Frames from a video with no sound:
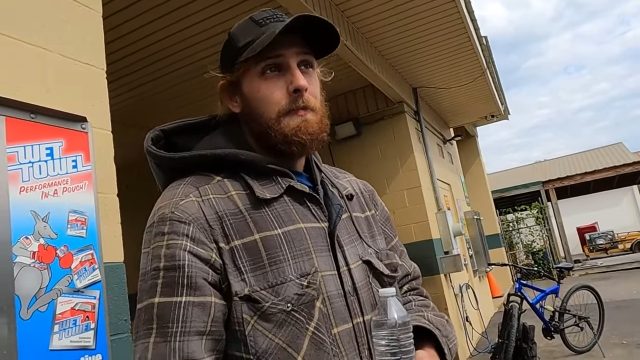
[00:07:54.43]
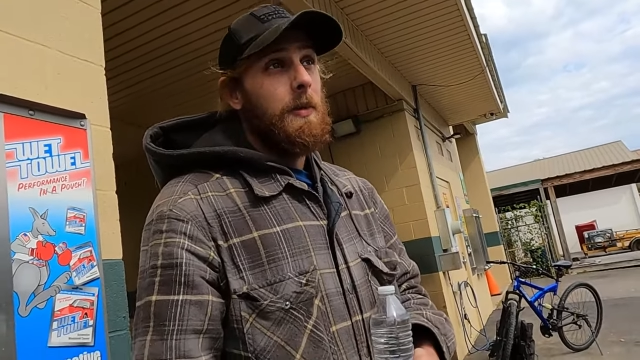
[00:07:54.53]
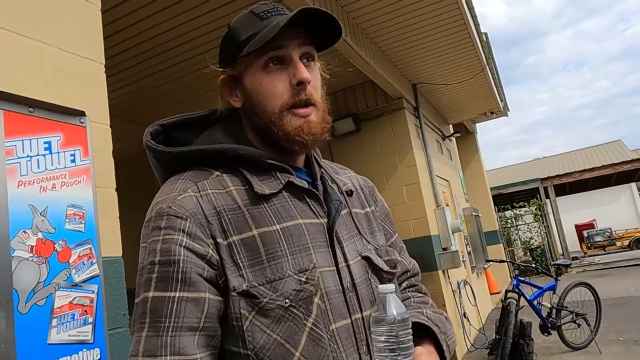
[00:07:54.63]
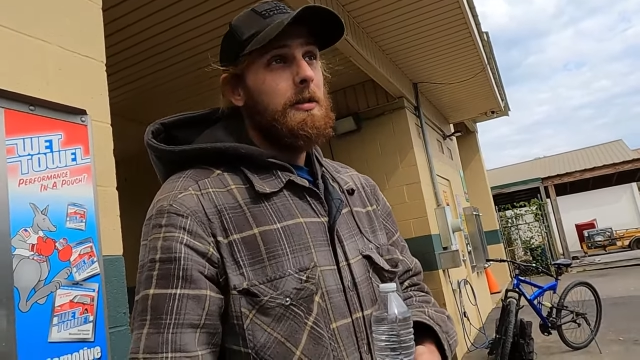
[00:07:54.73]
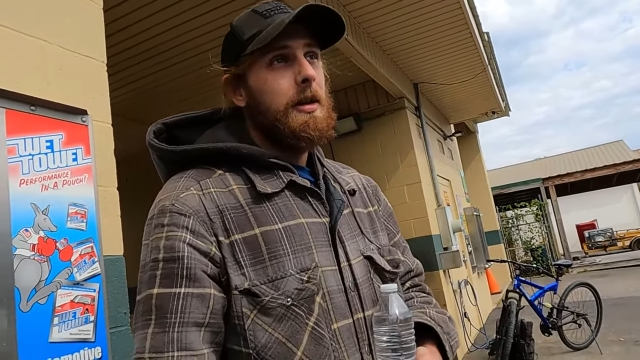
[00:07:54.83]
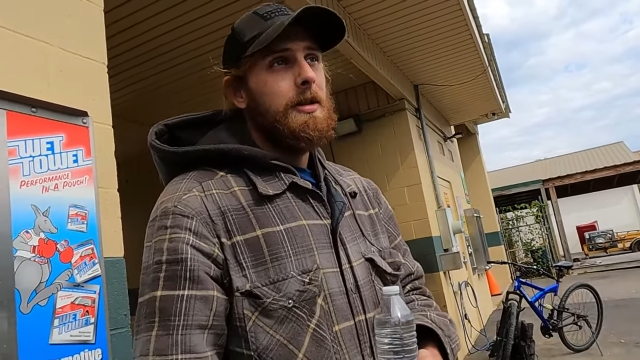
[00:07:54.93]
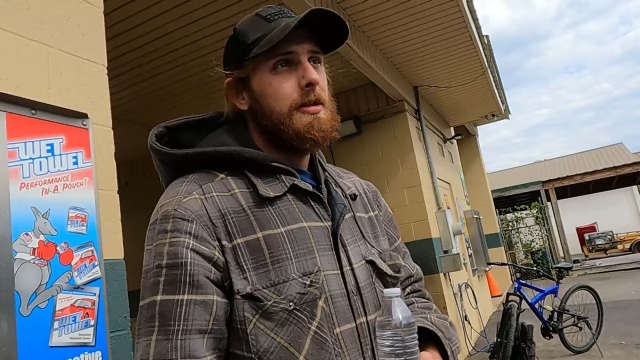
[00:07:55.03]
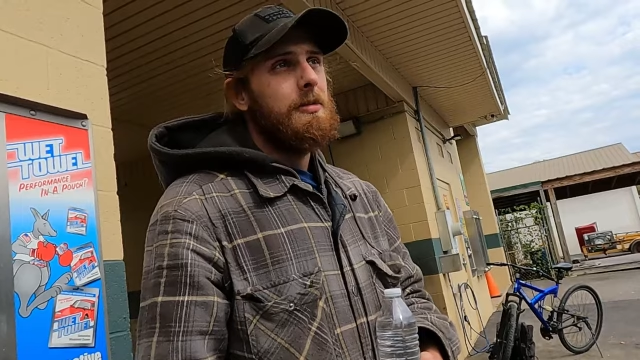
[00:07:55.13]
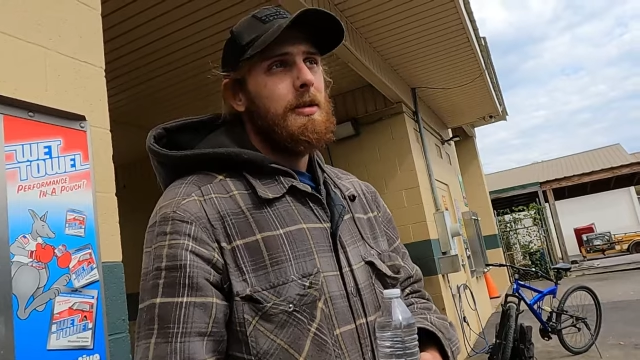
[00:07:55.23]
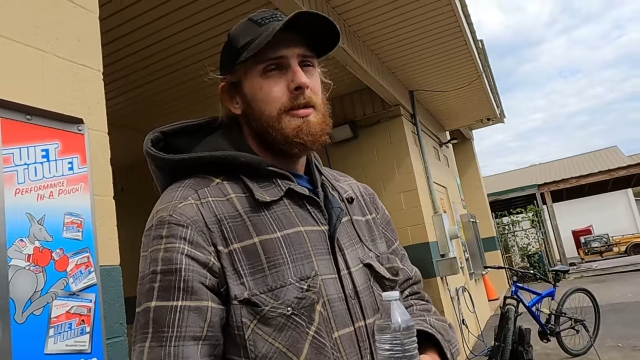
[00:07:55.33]
No, I
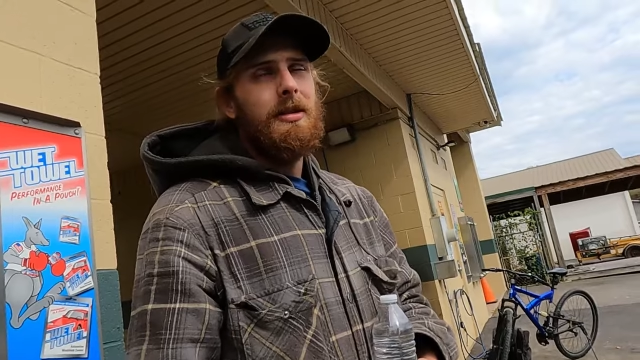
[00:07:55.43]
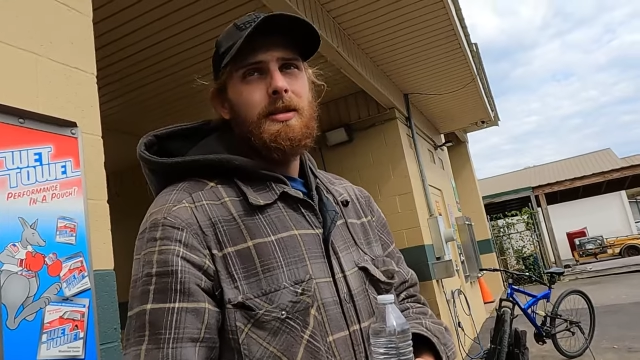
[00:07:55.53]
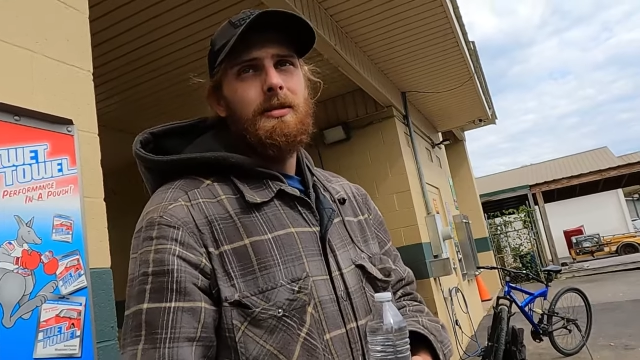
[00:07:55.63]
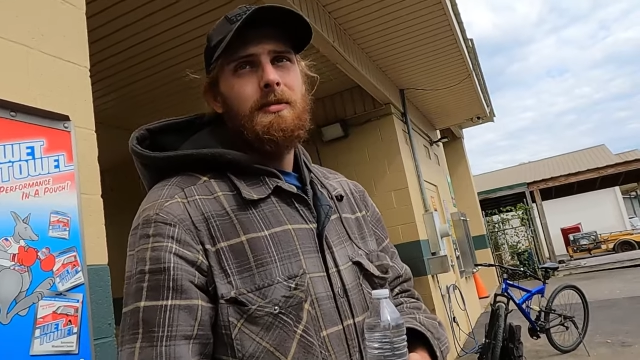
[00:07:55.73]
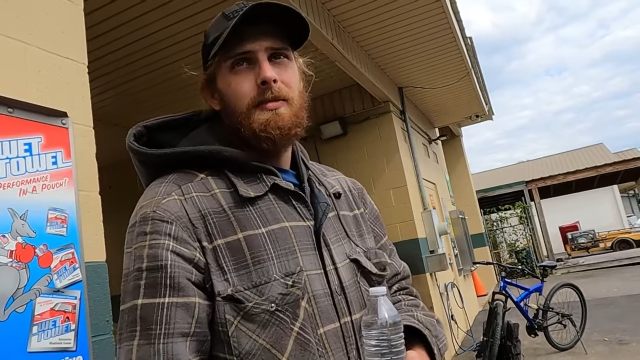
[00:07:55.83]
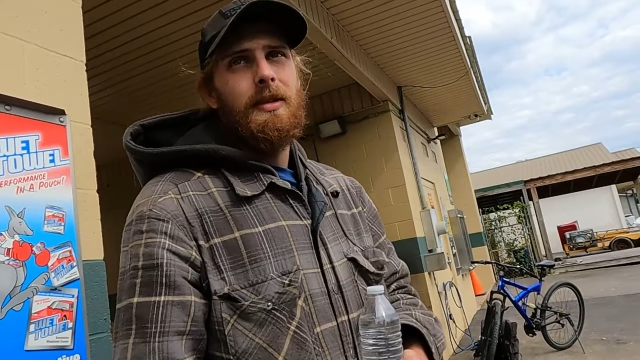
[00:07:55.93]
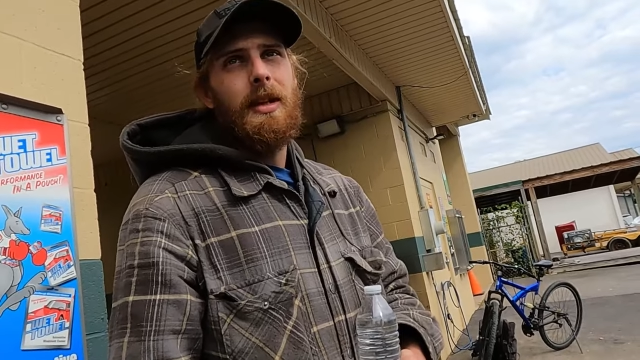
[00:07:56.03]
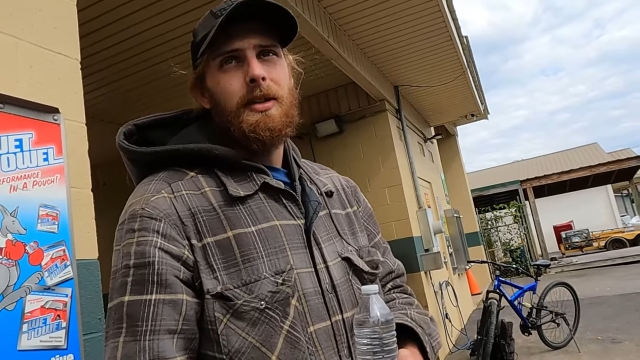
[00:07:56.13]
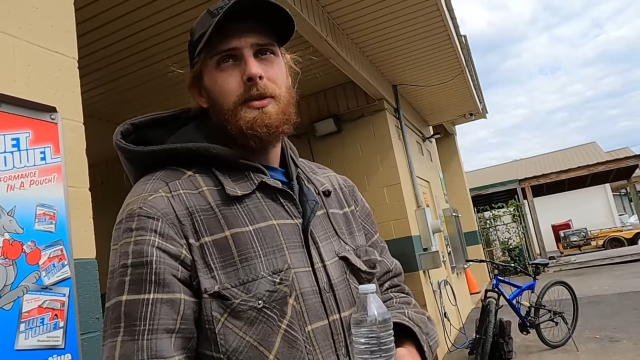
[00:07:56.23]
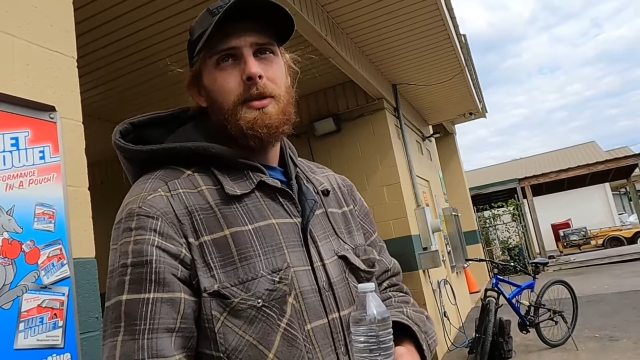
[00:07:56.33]
just walked in,
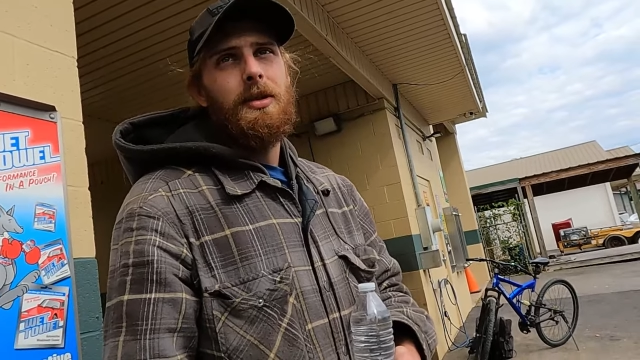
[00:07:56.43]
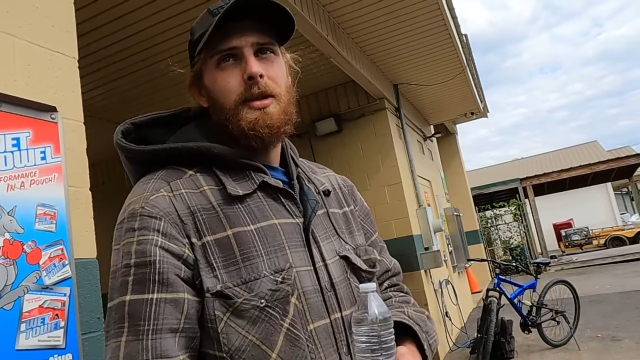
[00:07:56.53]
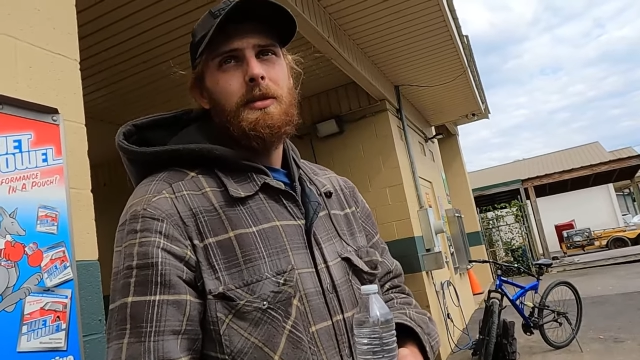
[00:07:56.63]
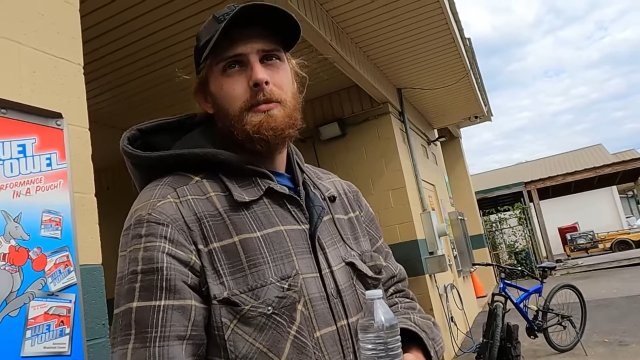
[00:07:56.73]
asked for a job.